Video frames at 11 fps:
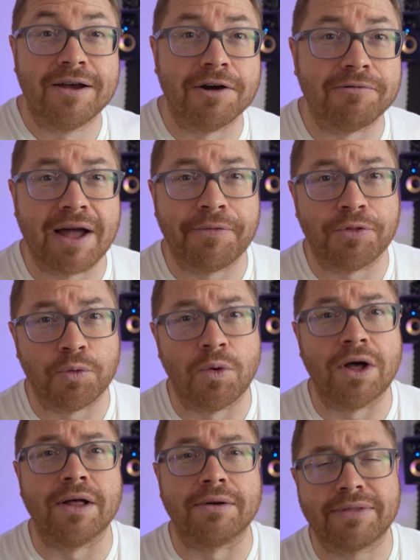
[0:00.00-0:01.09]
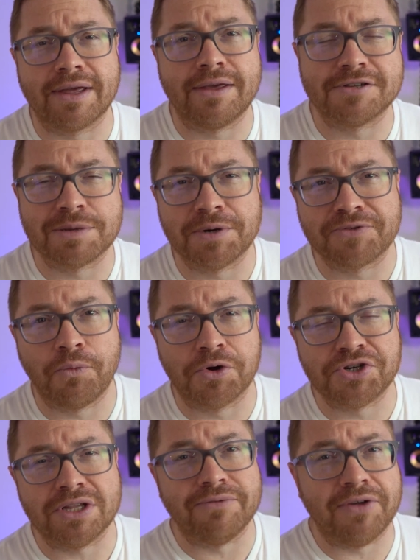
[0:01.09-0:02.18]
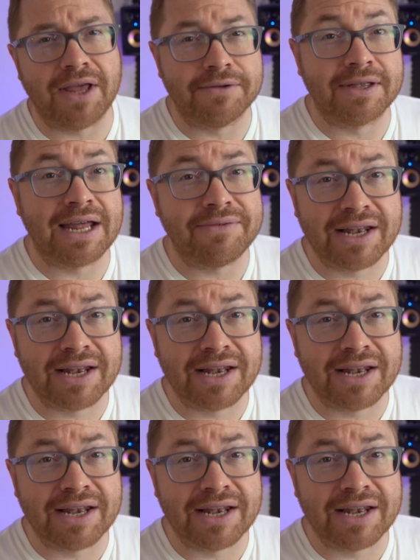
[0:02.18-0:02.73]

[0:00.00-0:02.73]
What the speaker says: around the world. Thank you so much for watching the video today.